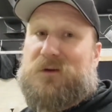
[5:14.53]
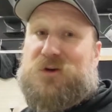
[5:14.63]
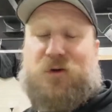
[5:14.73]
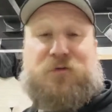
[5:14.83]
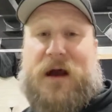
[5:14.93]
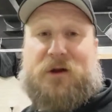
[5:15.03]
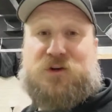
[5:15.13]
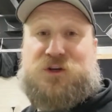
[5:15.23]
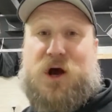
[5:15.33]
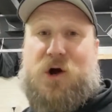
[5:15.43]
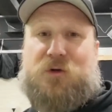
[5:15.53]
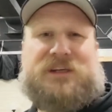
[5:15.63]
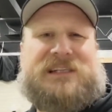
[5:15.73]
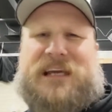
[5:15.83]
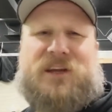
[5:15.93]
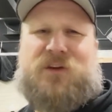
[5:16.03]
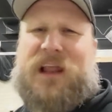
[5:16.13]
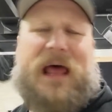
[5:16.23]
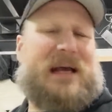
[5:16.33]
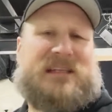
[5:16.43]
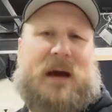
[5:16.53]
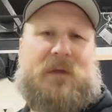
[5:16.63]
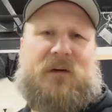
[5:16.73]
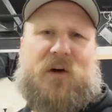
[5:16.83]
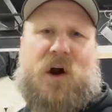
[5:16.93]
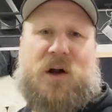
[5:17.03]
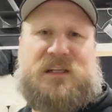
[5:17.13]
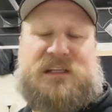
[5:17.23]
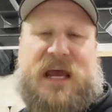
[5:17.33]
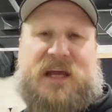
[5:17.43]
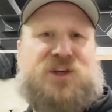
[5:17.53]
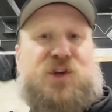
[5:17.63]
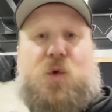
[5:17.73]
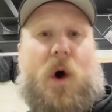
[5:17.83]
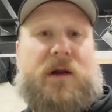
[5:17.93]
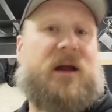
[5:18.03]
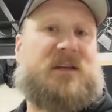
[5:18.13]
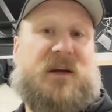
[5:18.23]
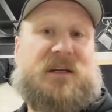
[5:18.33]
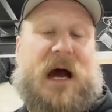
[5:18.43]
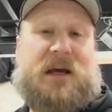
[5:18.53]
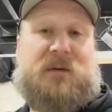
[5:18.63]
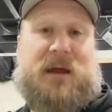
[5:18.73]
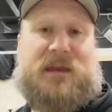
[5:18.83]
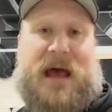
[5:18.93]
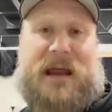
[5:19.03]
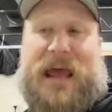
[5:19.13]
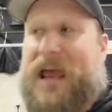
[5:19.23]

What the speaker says: your final show, the senior, the last time they were on stage, and you wanted us to document that,